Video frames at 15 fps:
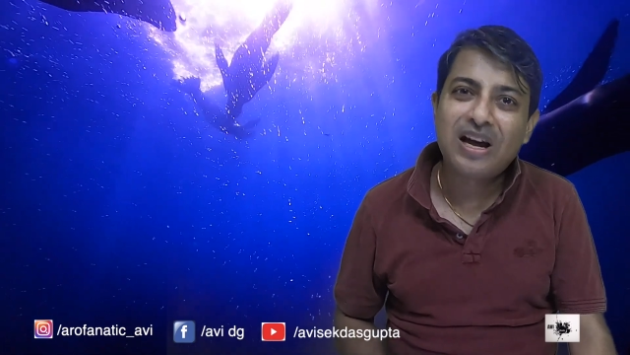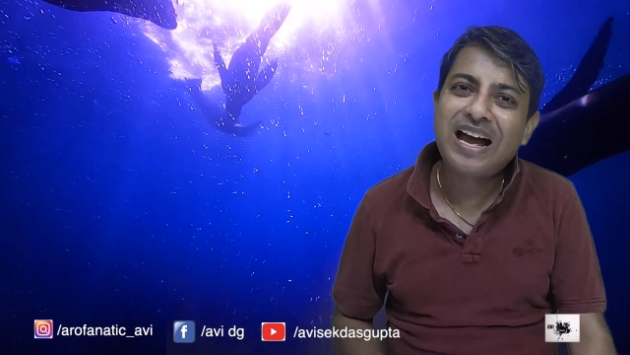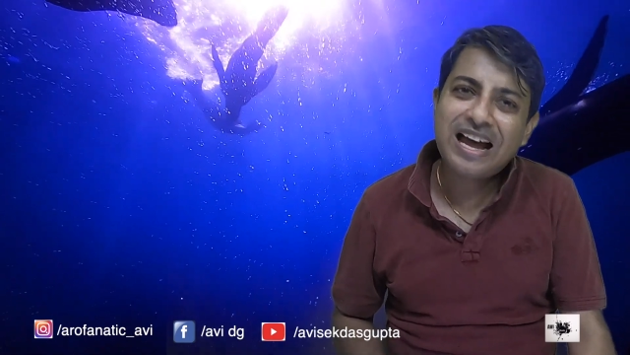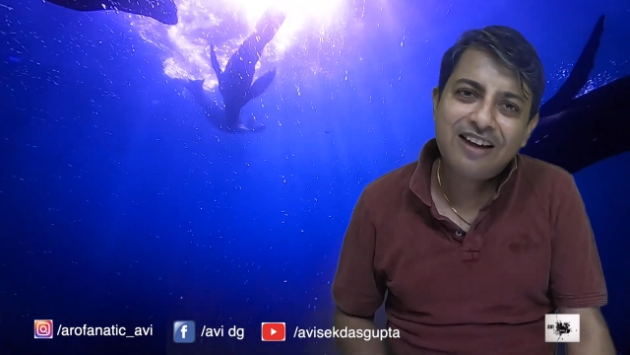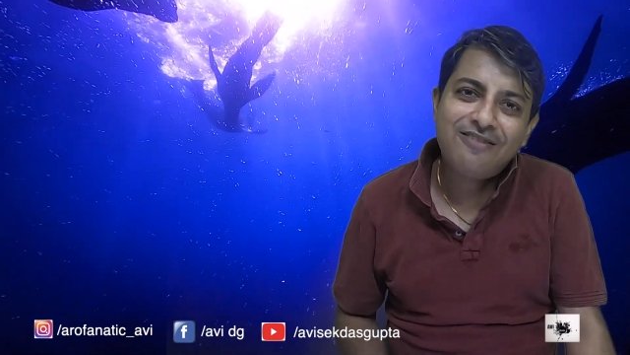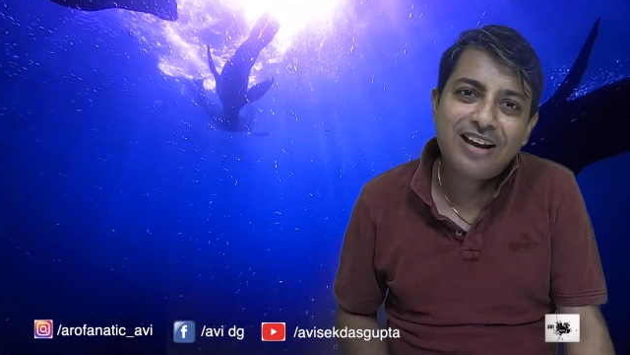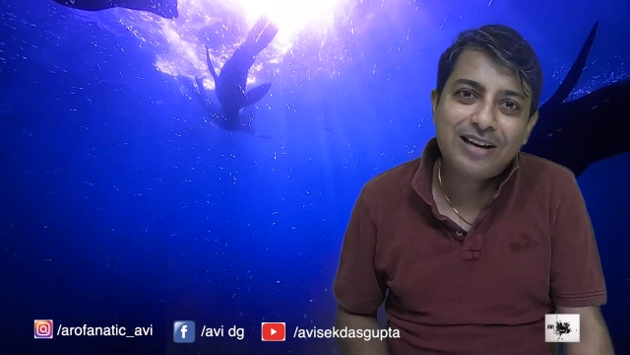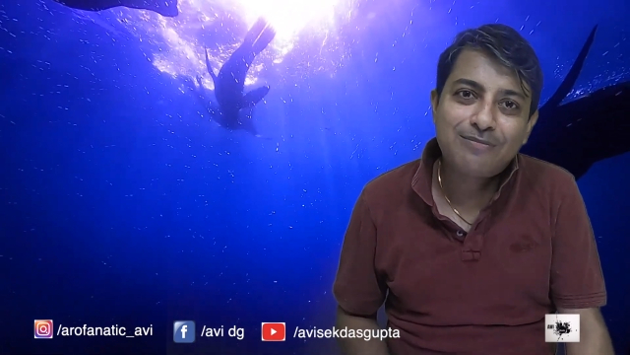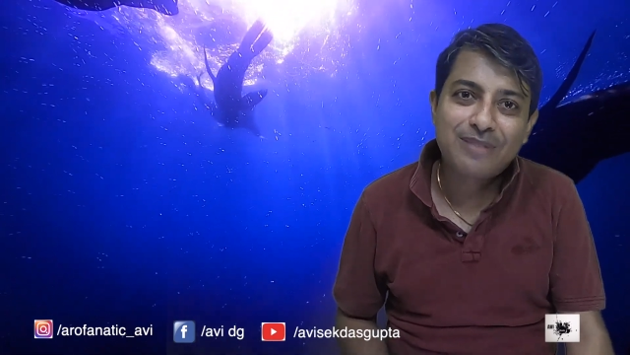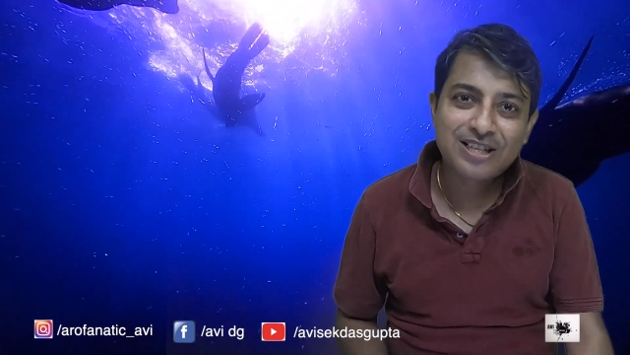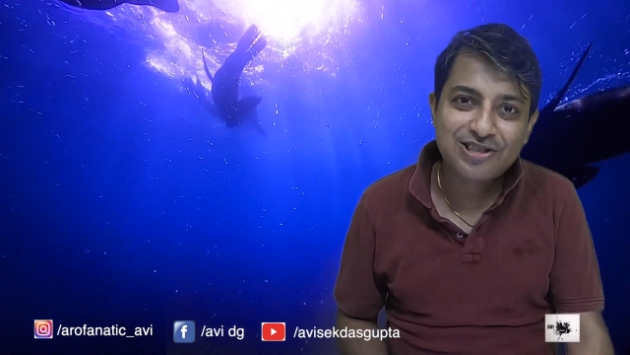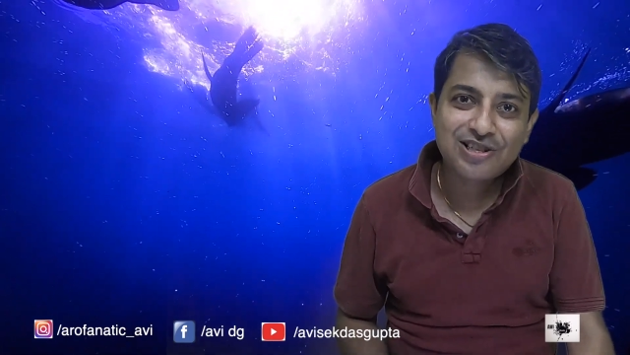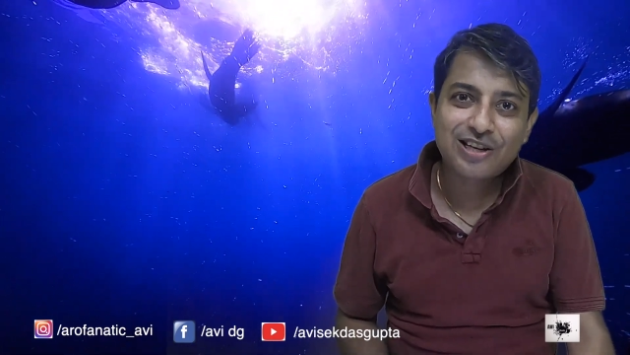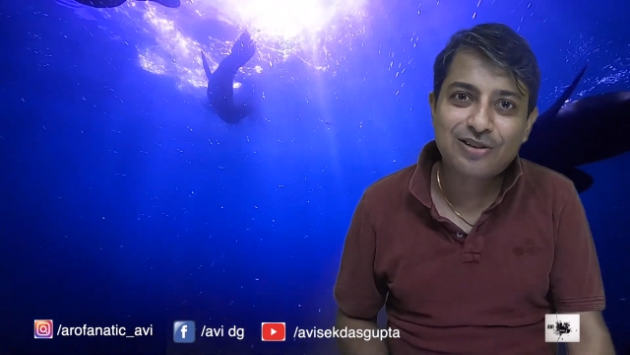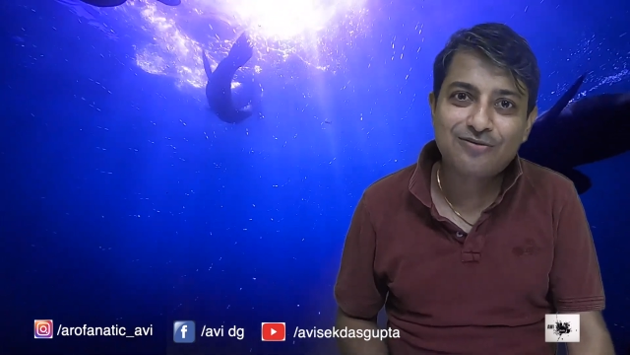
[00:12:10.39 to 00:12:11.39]
I have had my
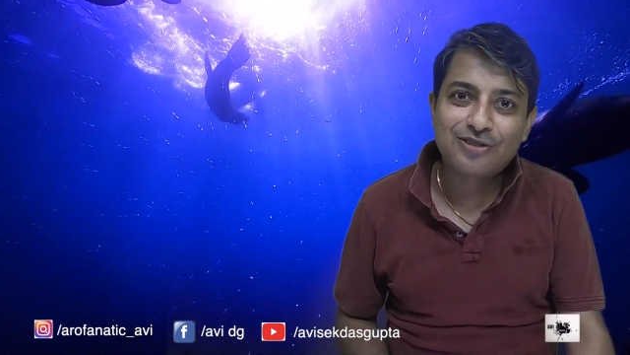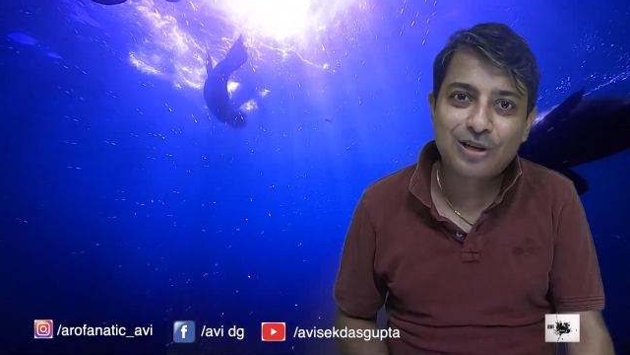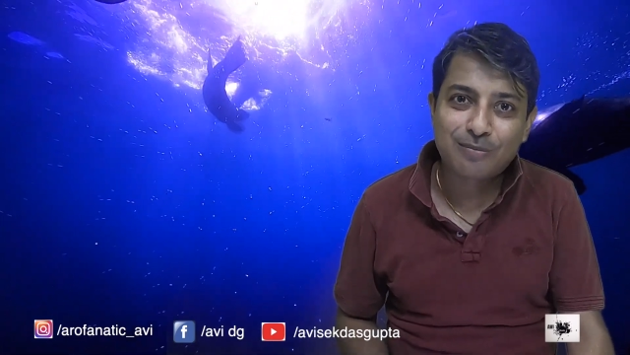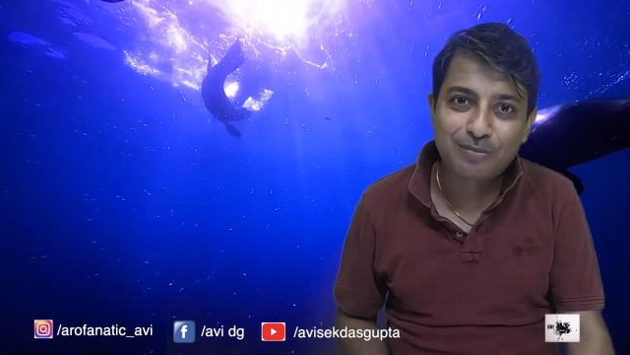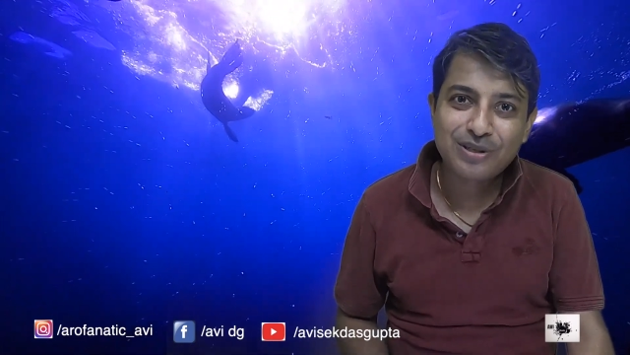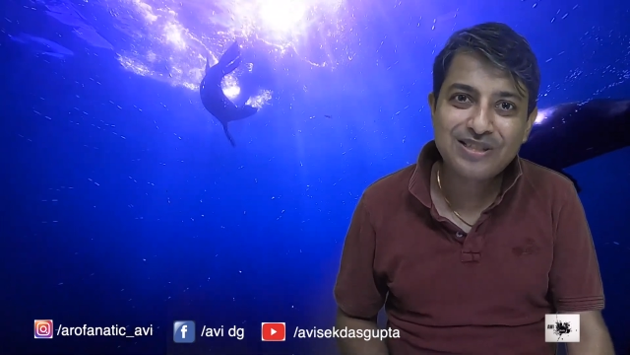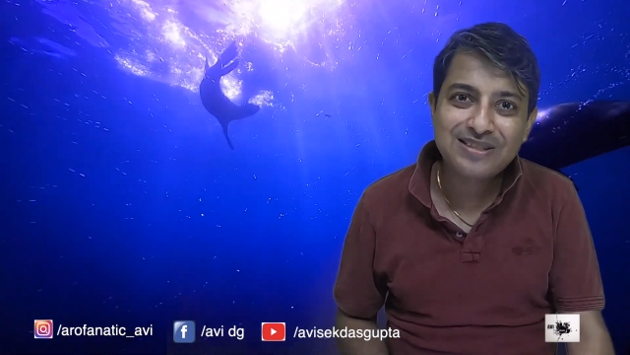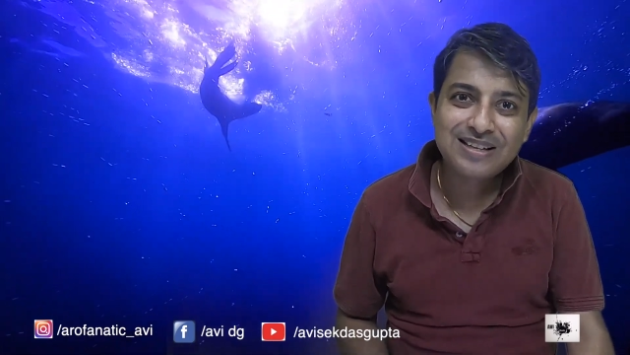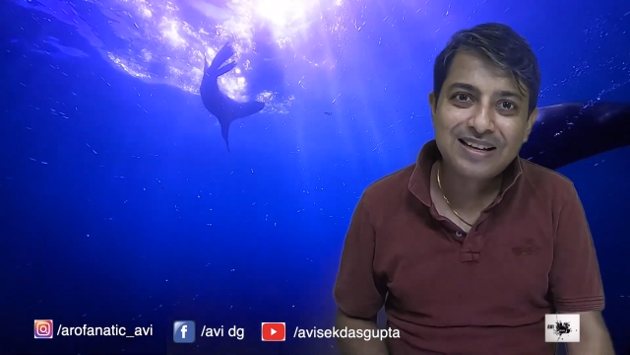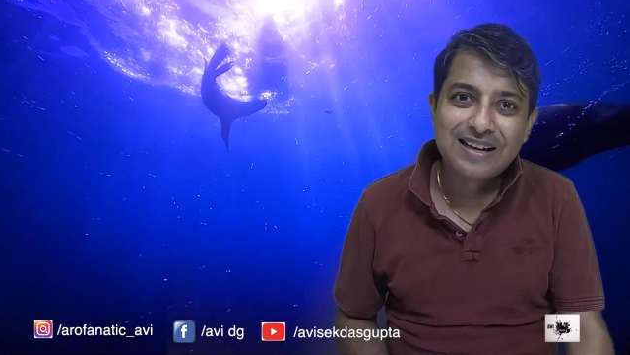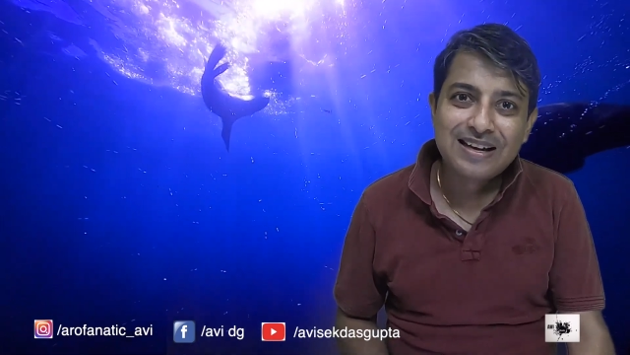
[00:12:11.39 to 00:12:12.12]
share of jumpers.